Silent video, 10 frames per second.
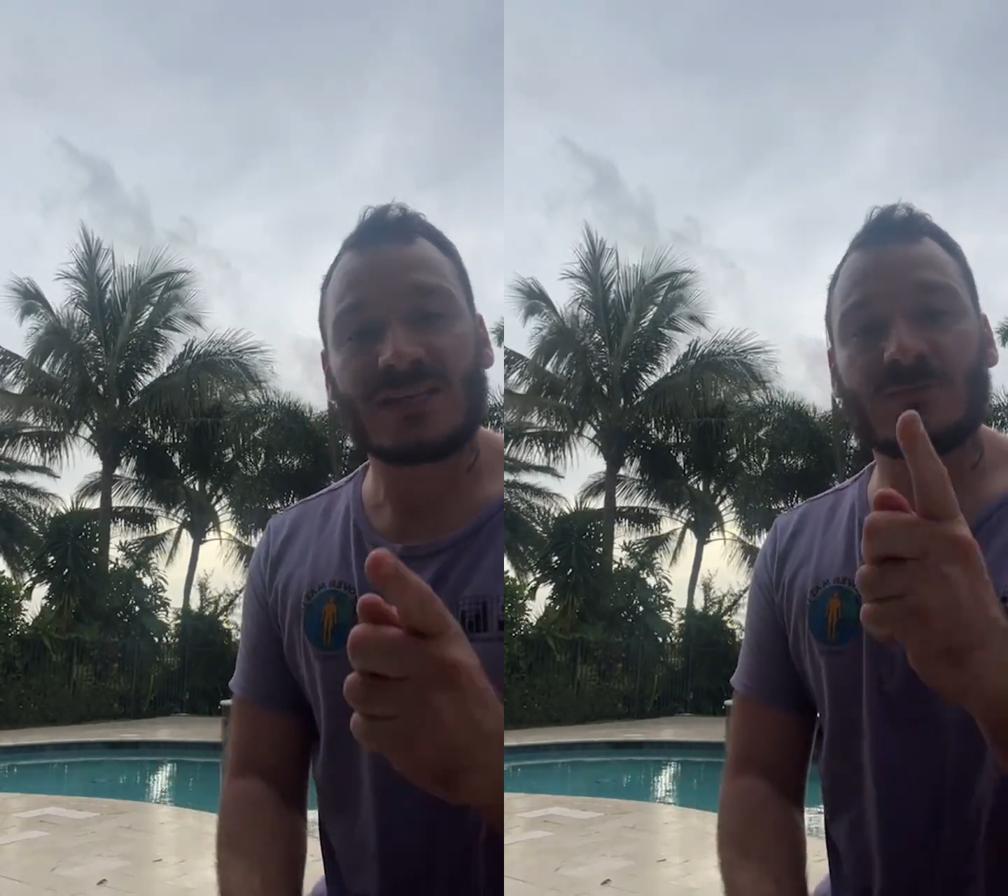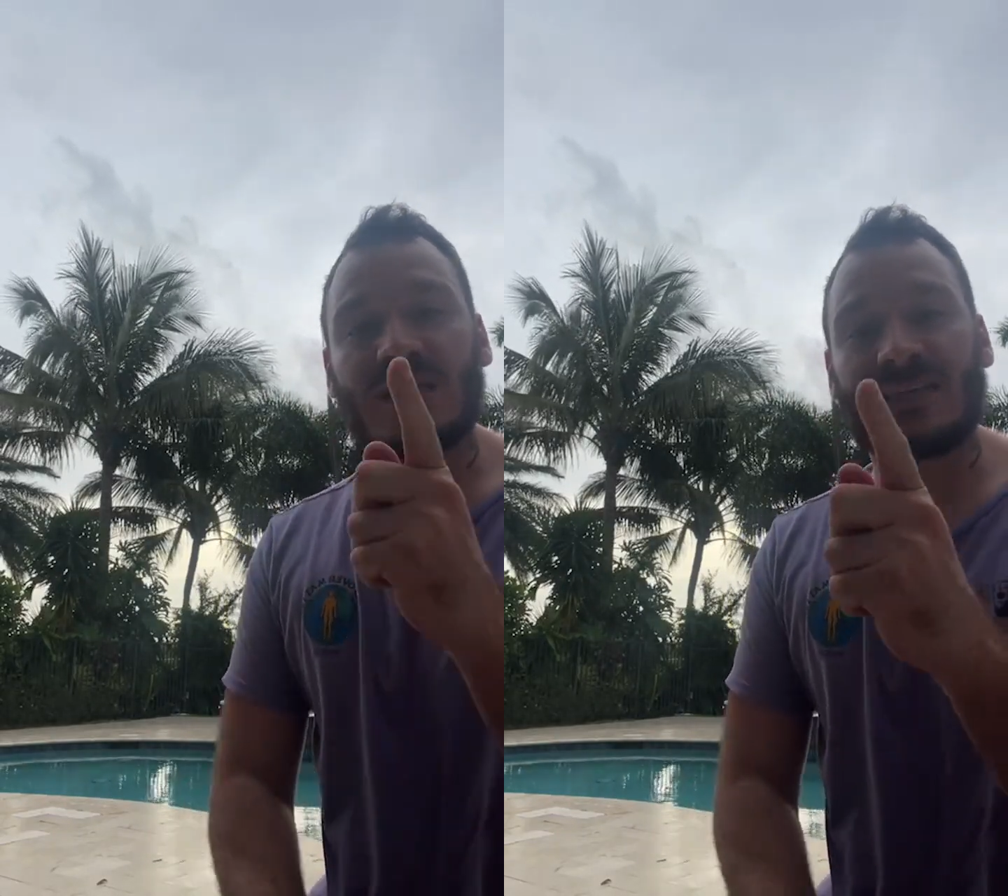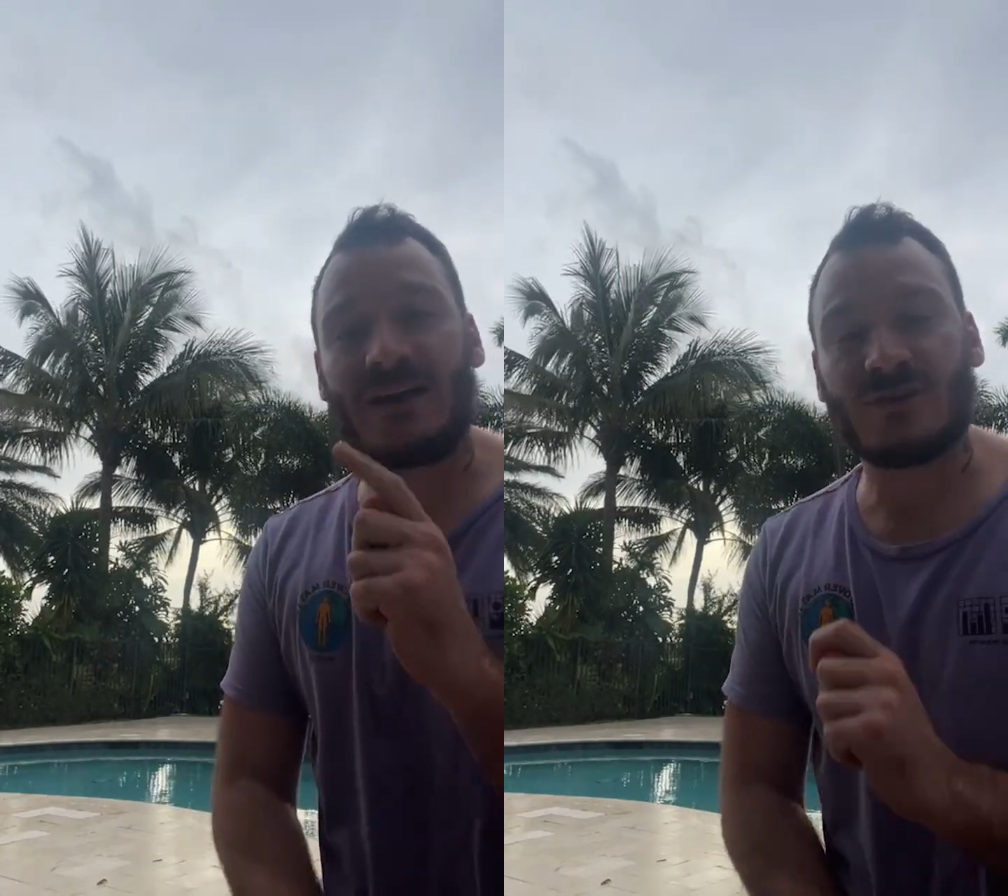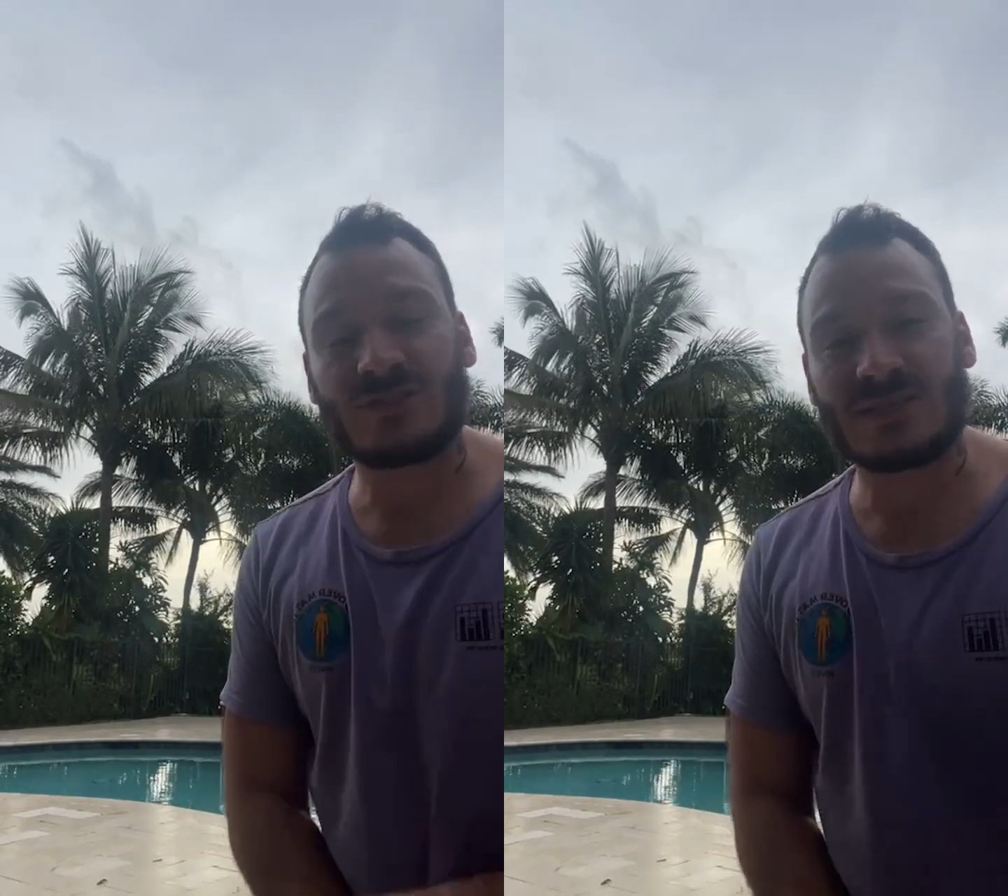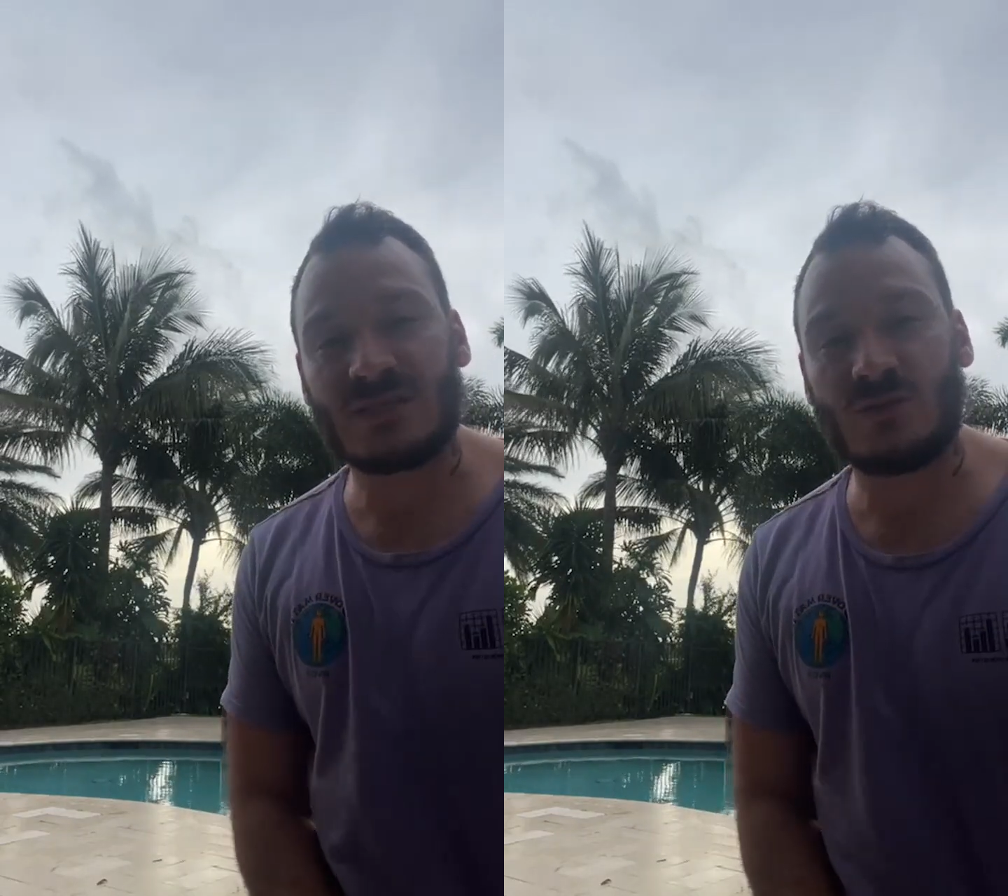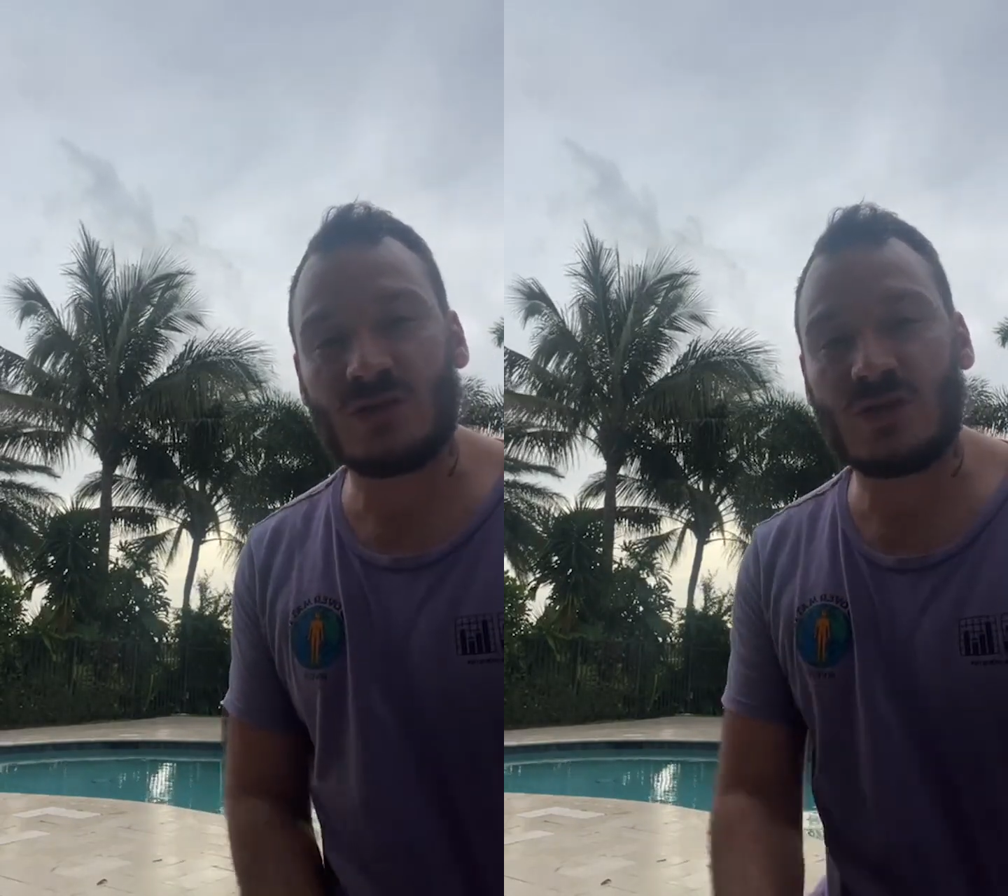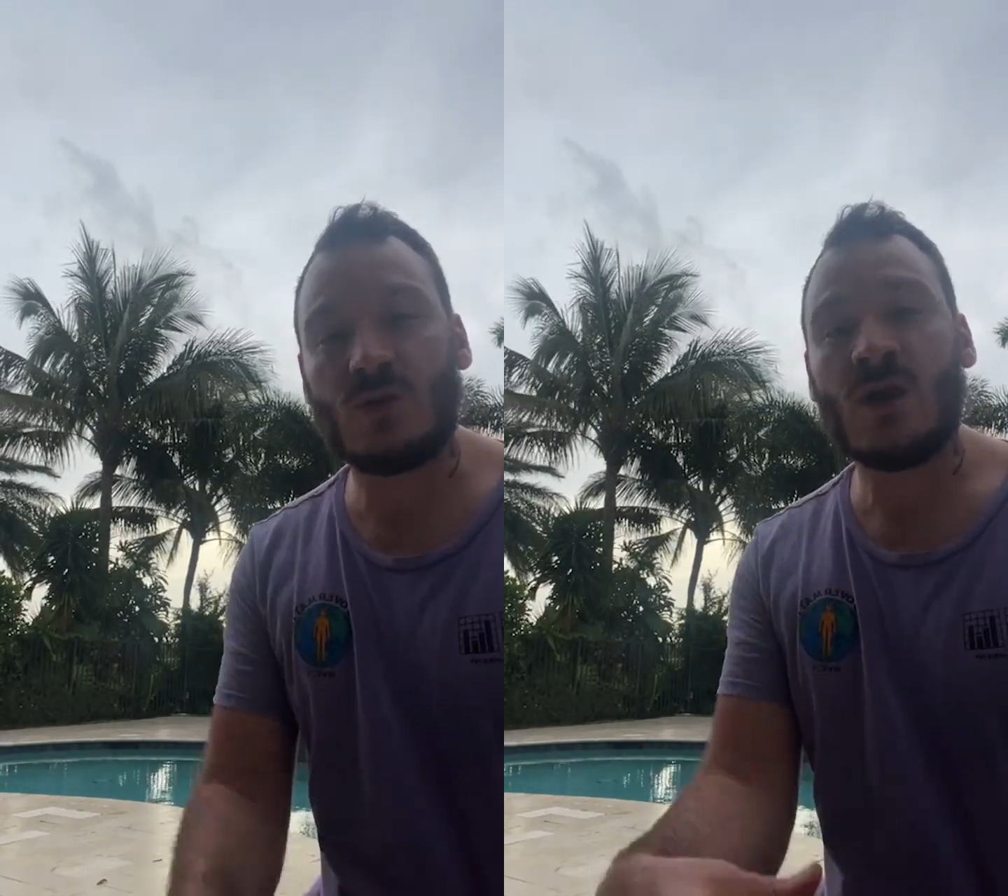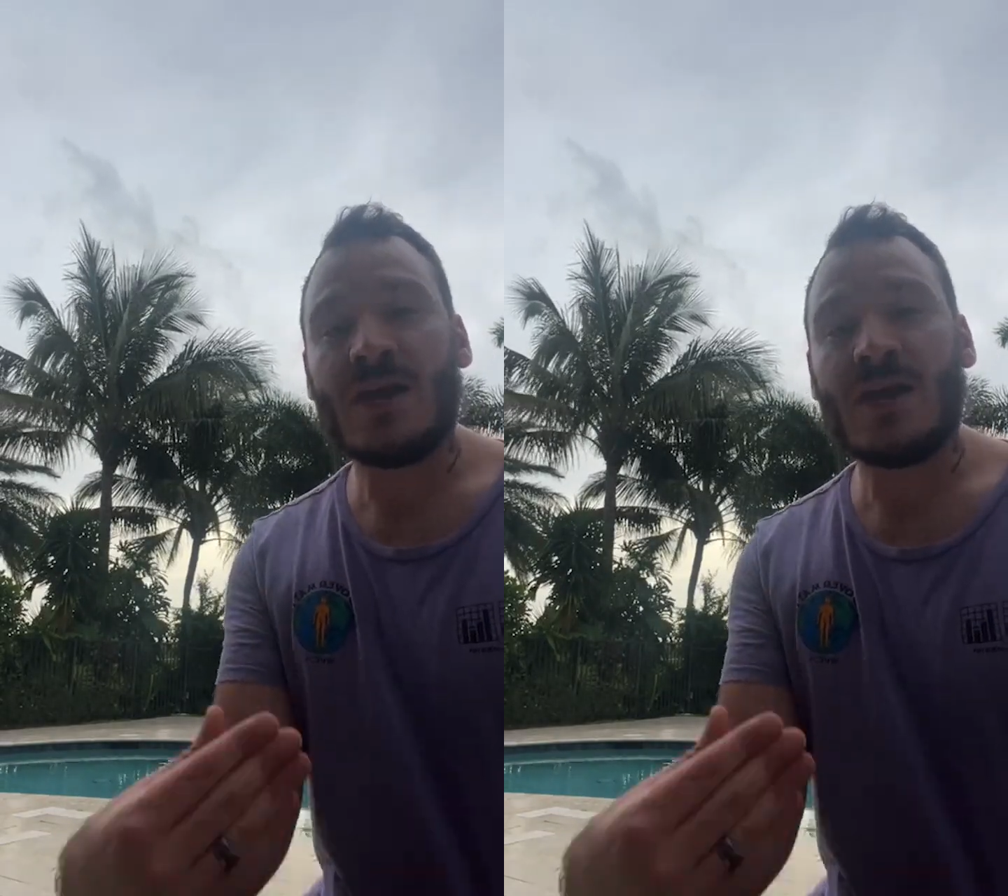That's what the devil tries to do to you,